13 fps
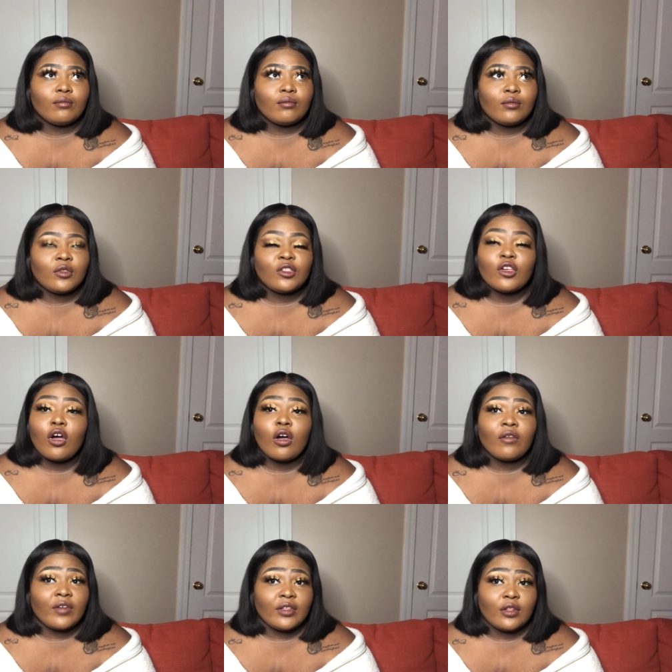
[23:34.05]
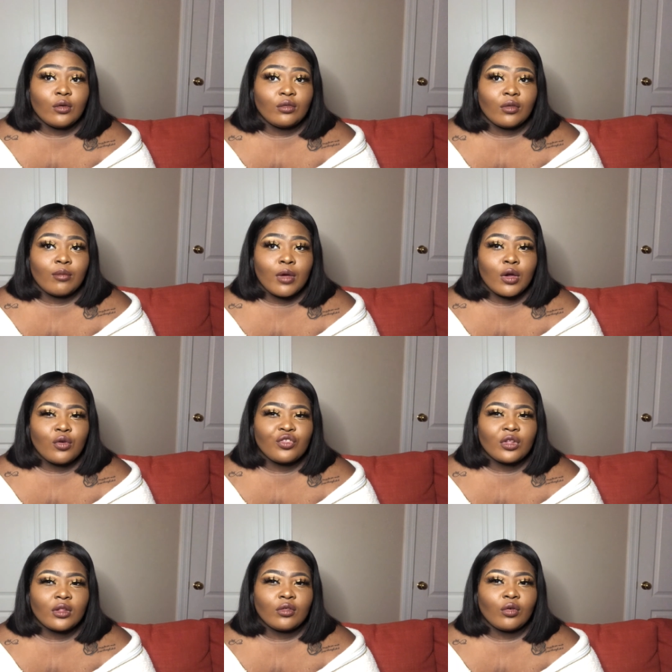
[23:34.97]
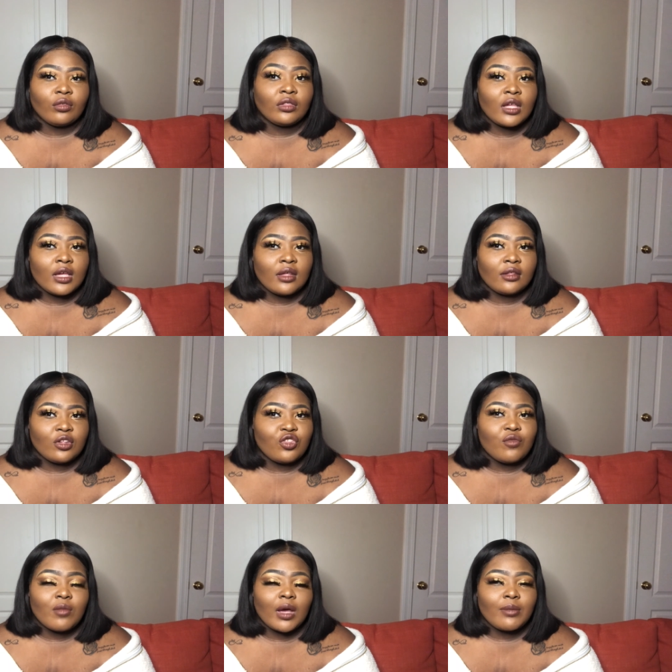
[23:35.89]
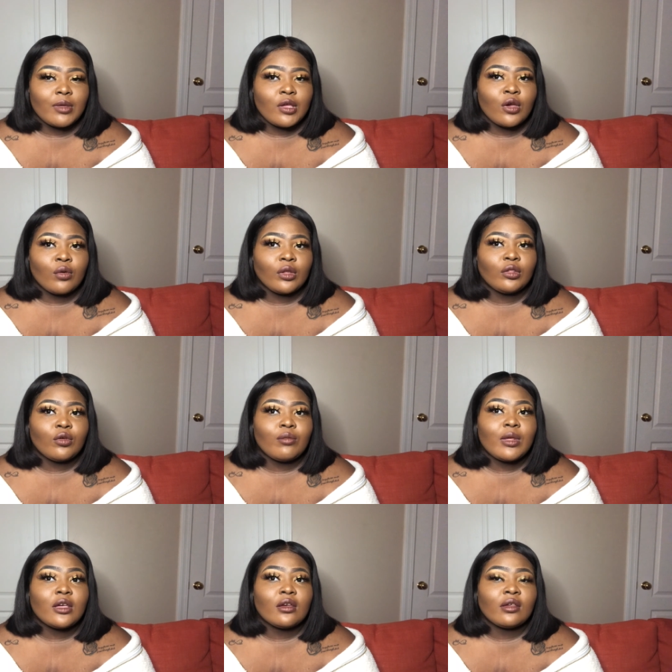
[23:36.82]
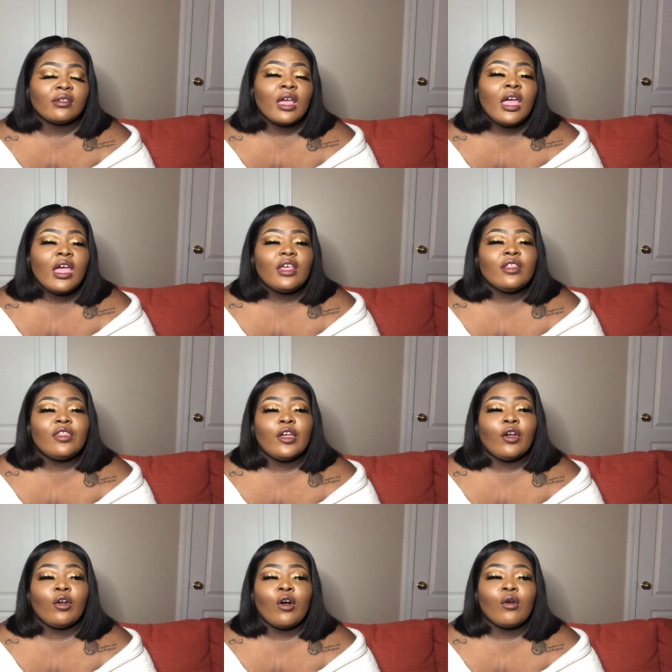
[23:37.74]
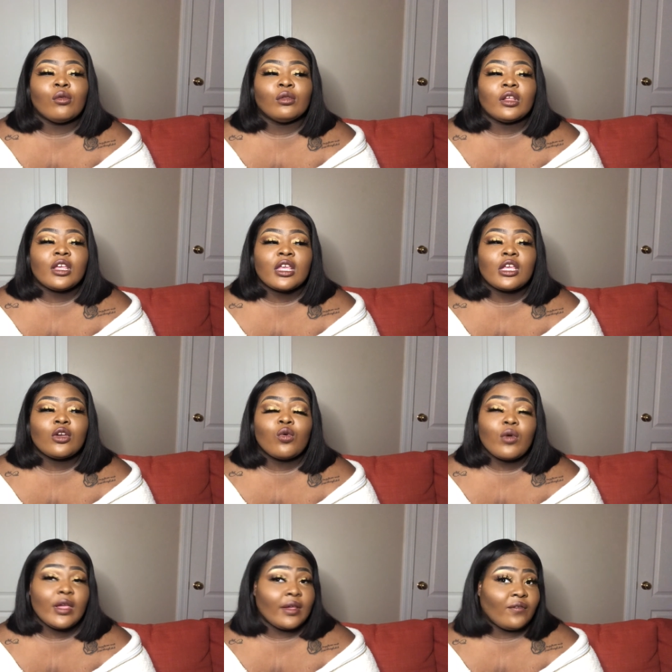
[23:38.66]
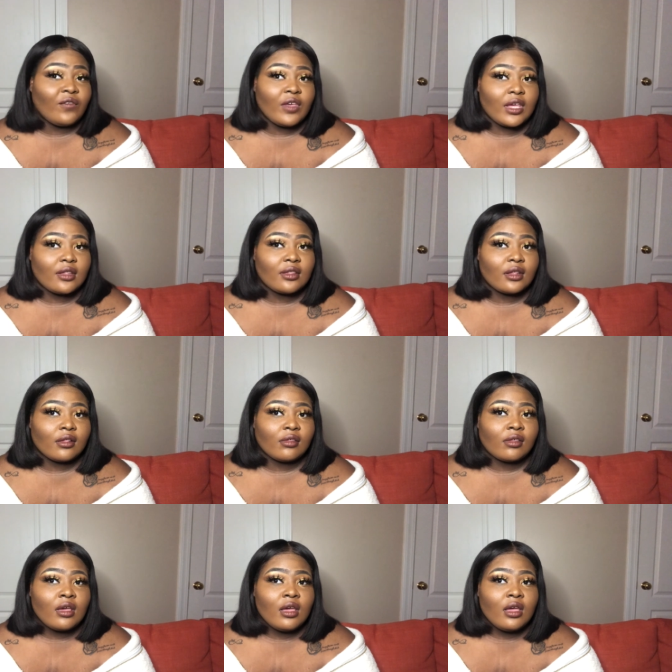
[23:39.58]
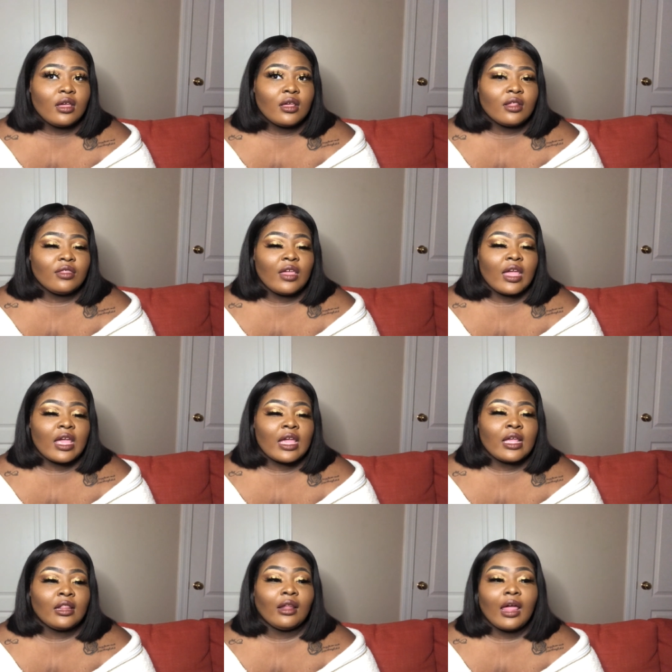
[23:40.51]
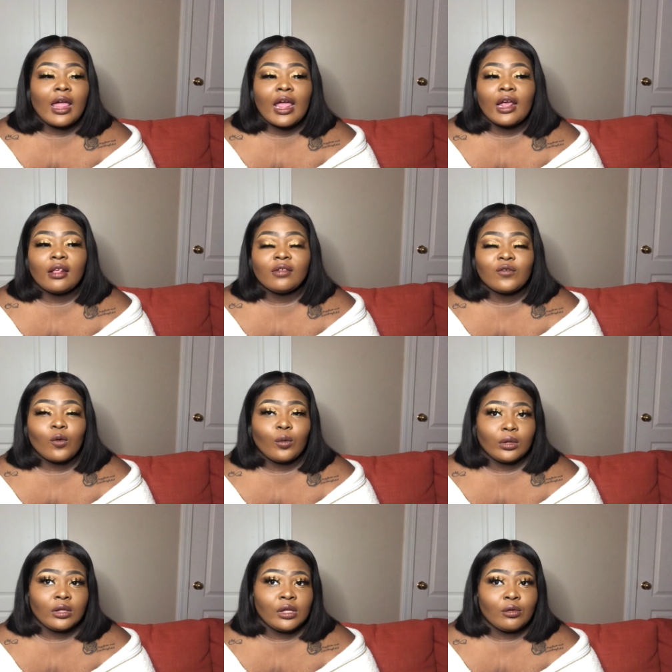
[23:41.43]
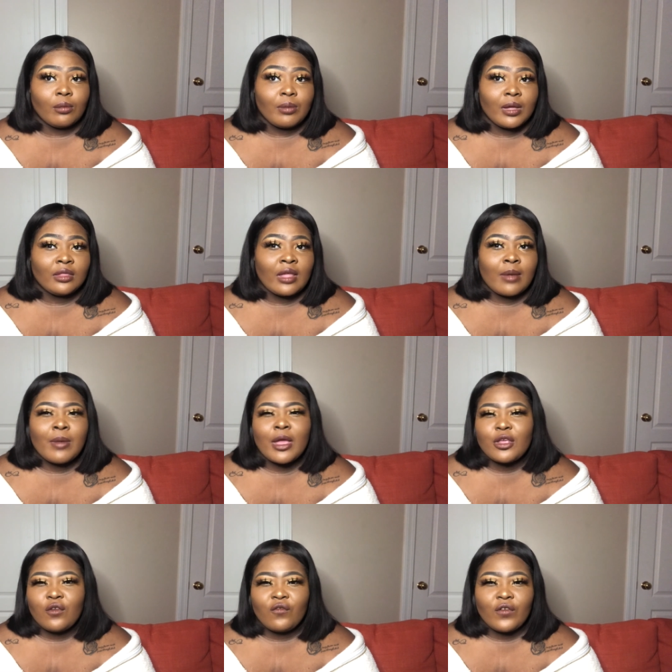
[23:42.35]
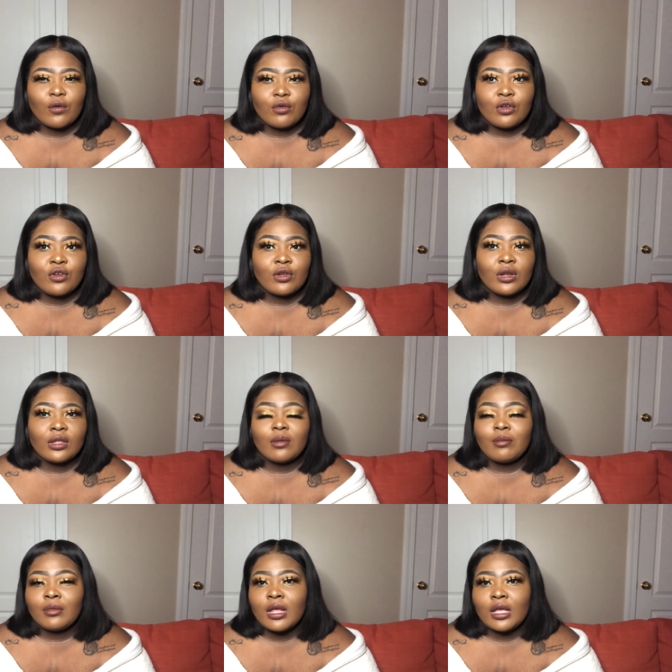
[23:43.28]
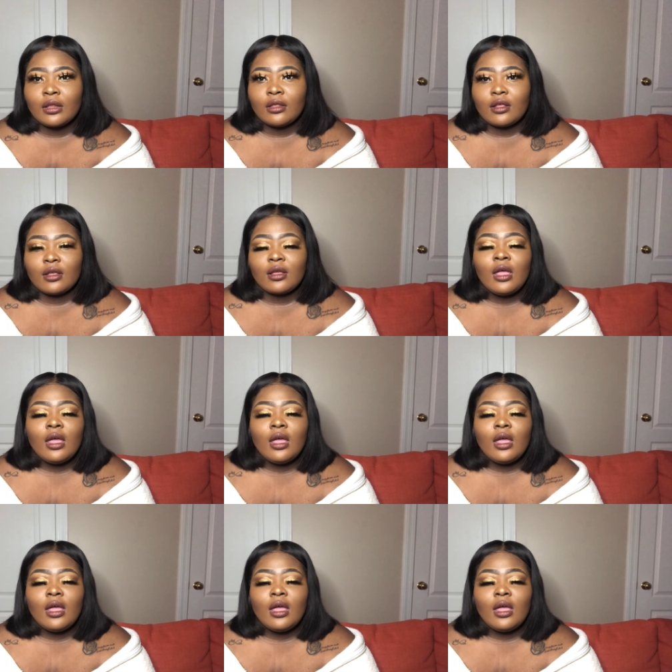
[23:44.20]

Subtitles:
solving those emotions or things that you might be going through, because they're only quick fixes. They last for a little bit. They make you feel good in the